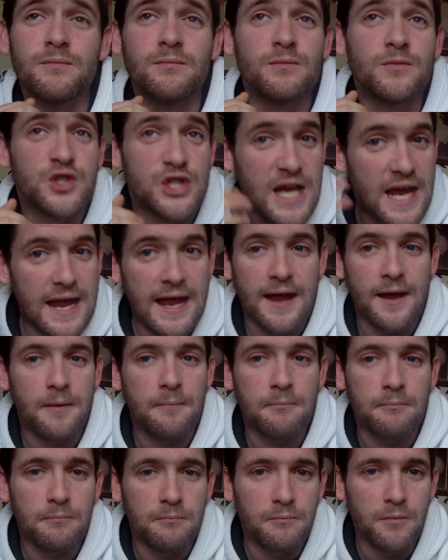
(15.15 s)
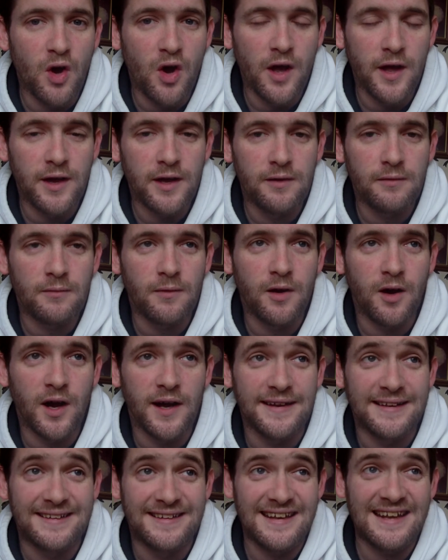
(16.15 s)
share my
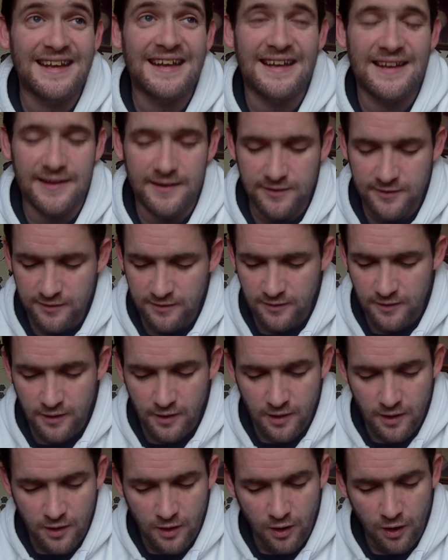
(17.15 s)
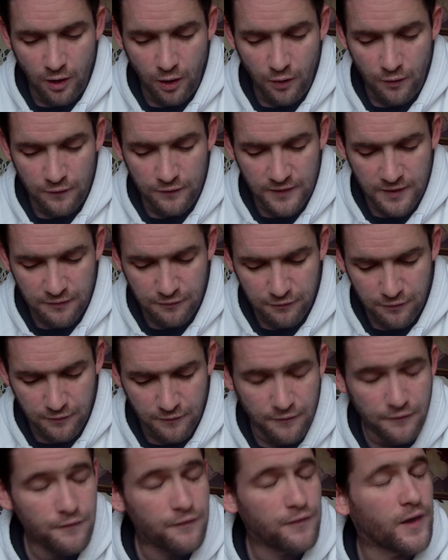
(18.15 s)
ideas of
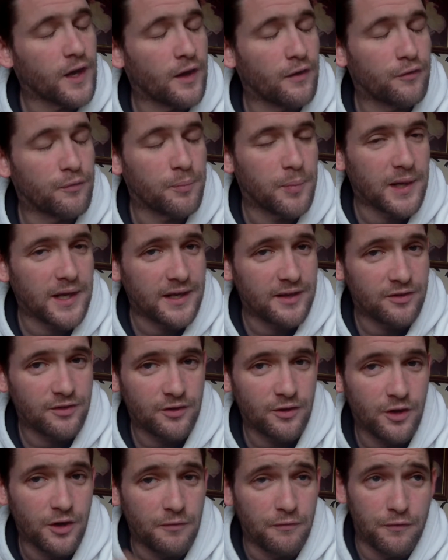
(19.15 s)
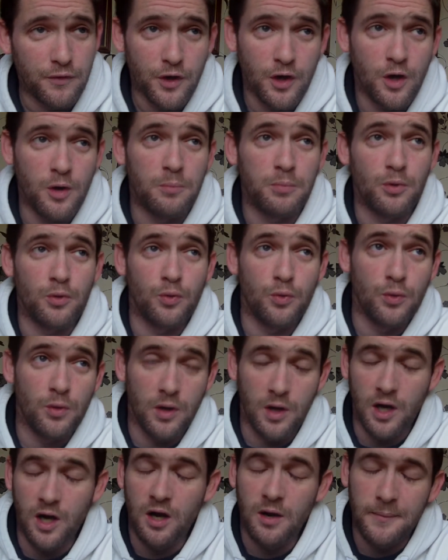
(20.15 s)
different fluff based convertible
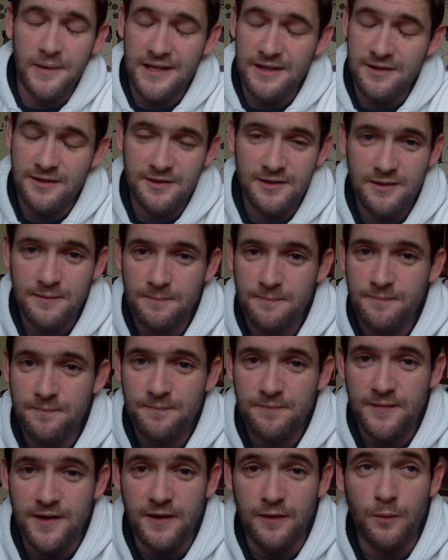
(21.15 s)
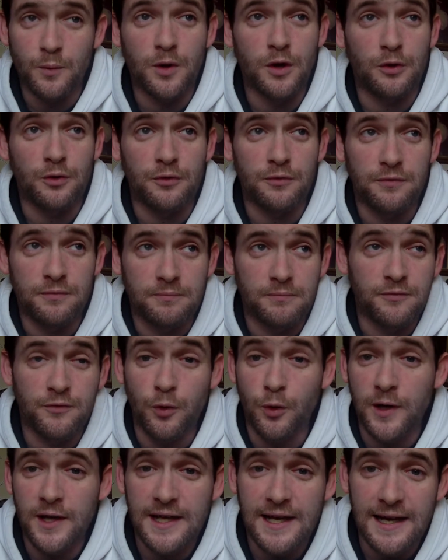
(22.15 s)
armies in the world of
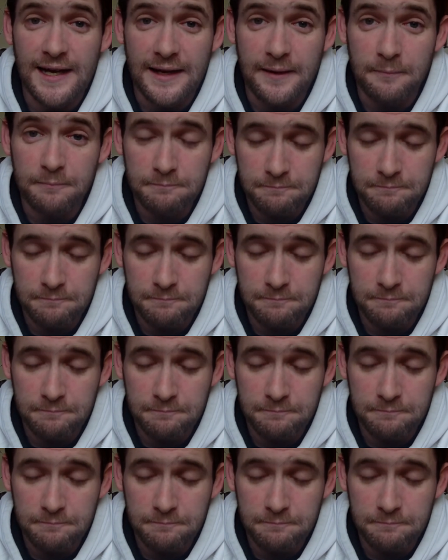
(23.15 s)
40k.